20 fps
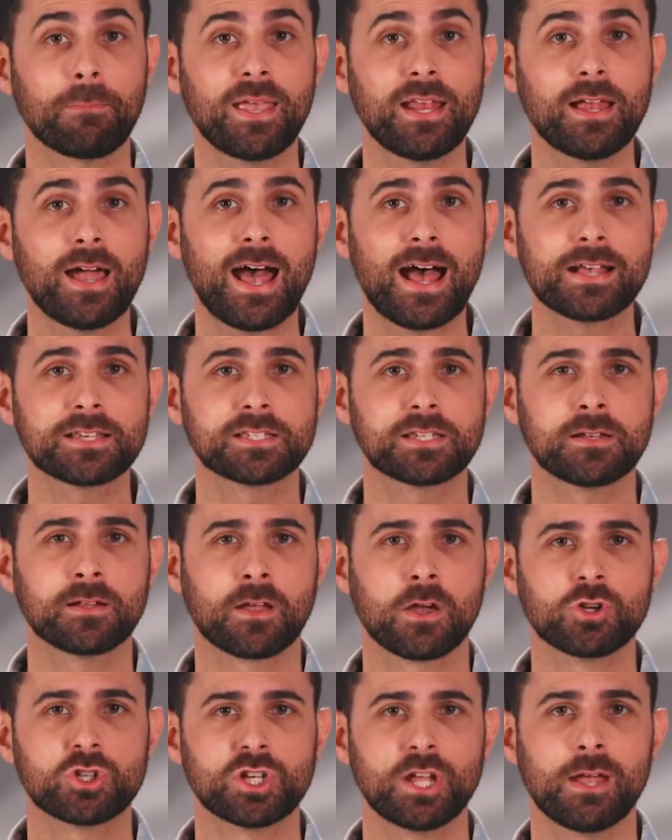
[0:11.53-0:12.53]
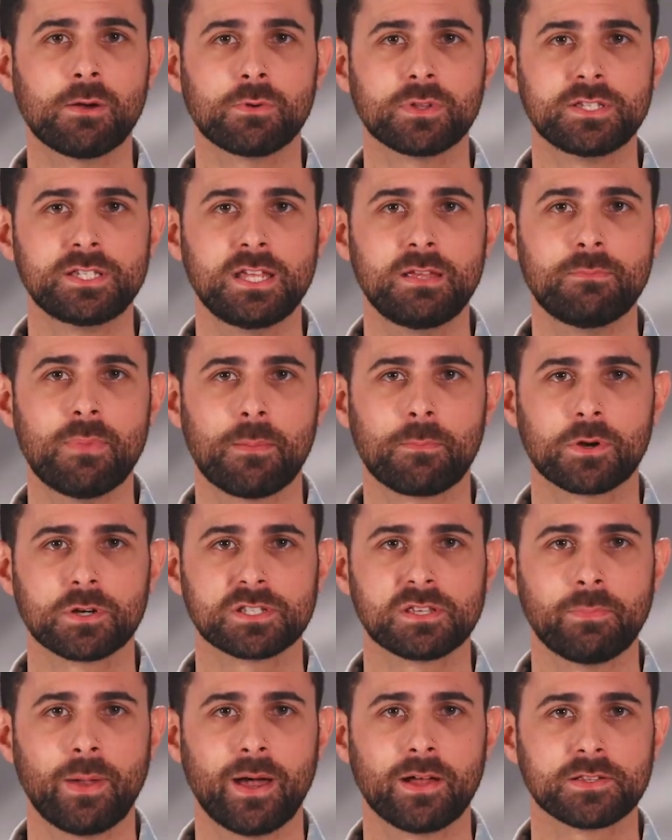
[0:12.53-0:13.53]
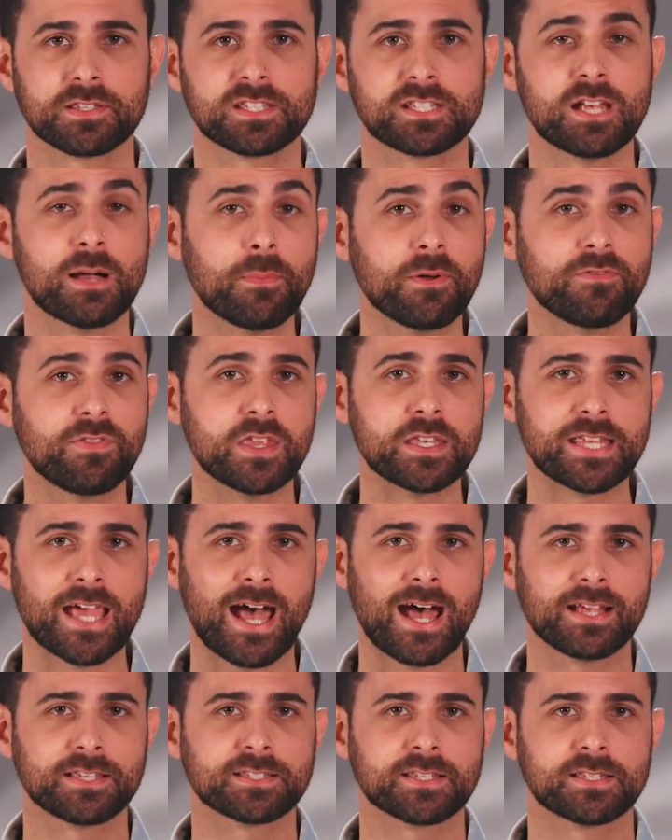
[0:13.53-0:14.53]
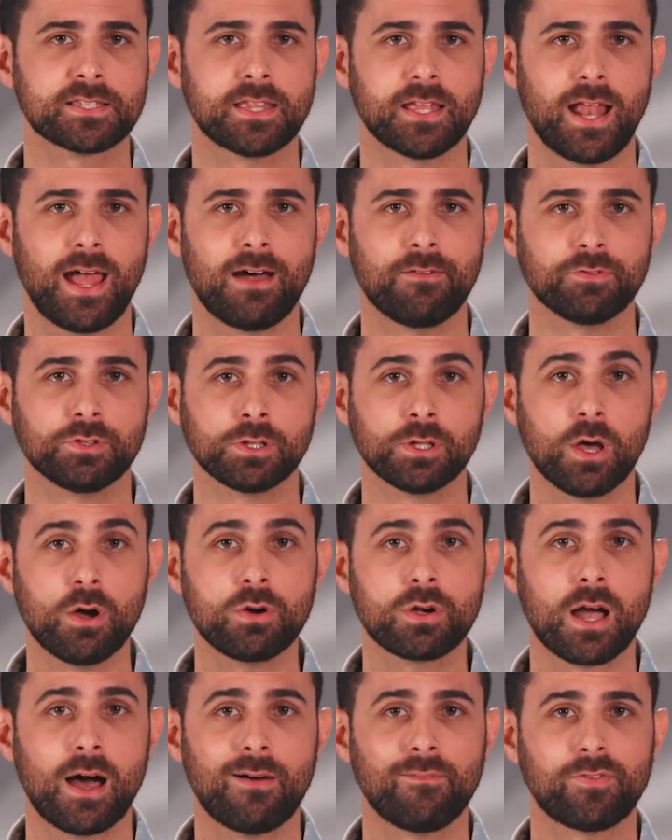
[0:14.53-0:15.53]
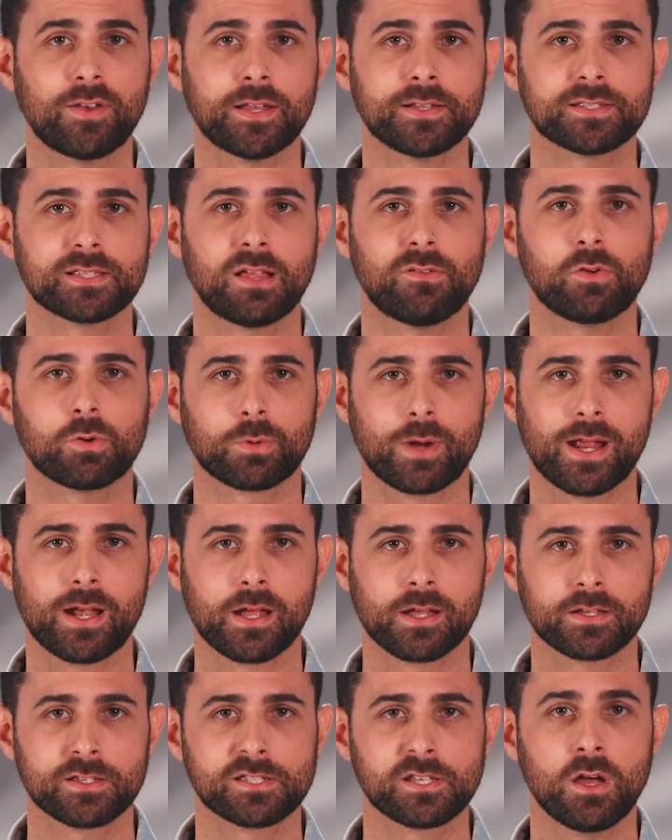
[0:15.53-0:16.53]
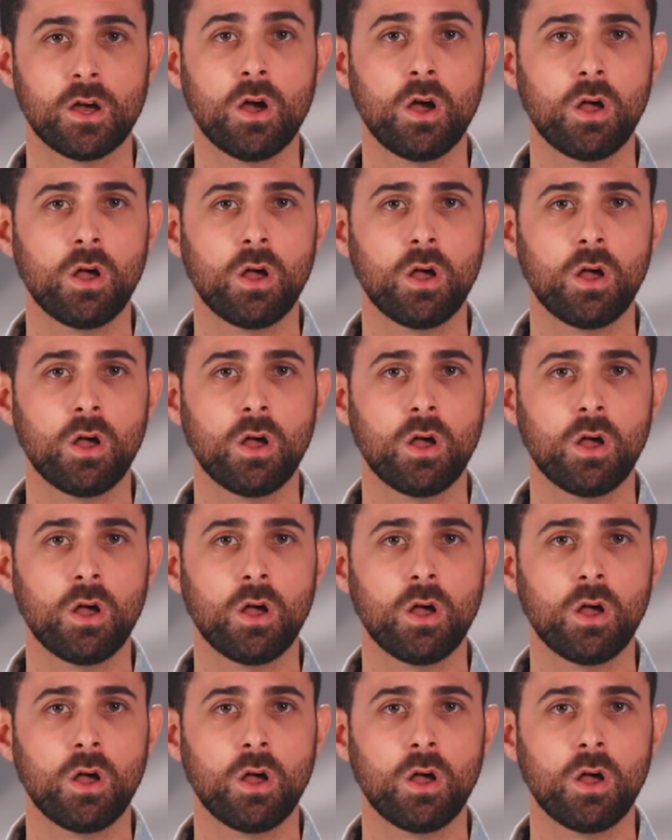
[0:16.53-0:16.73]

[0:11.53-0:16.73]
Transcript: PETA has to negotiate with team members about some of the tasks that have low confidence level ratings